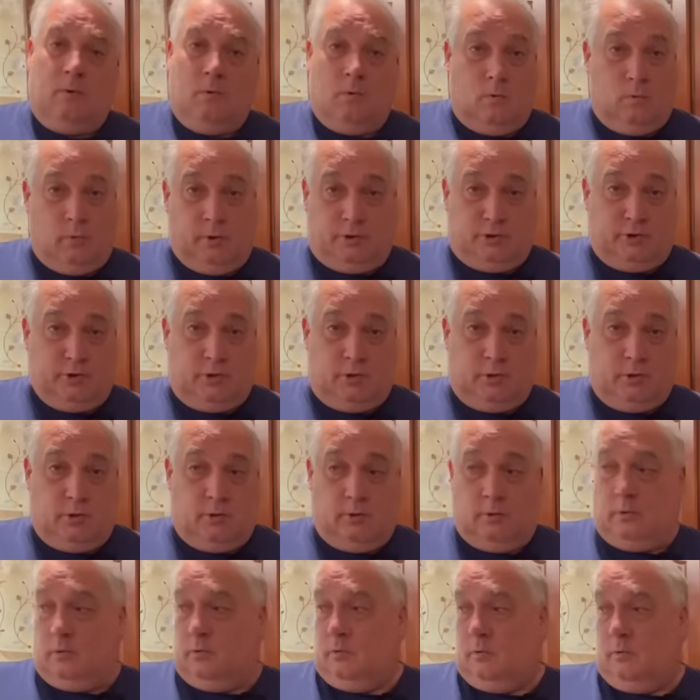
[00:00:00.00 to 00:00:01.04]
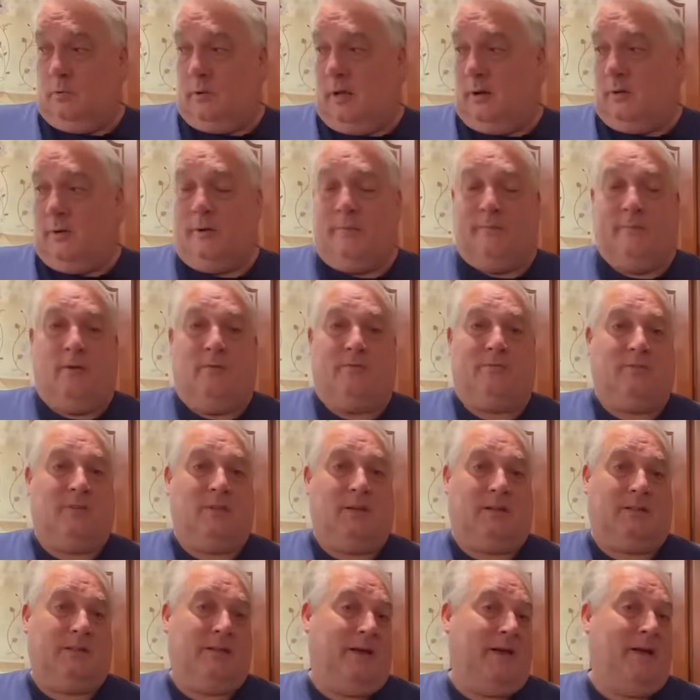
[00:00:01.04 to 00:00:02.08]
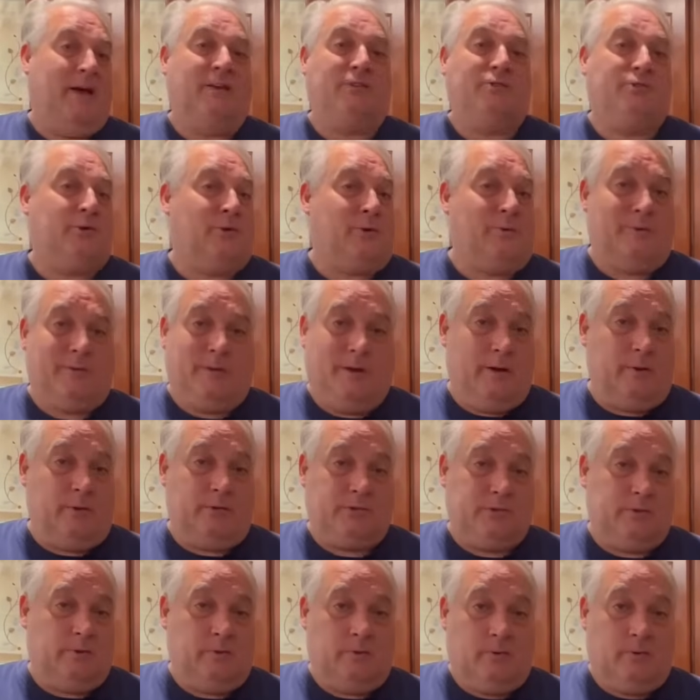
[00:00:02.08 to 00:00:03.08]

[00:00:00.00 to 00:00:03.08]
which I don't even think they had sugar in the house.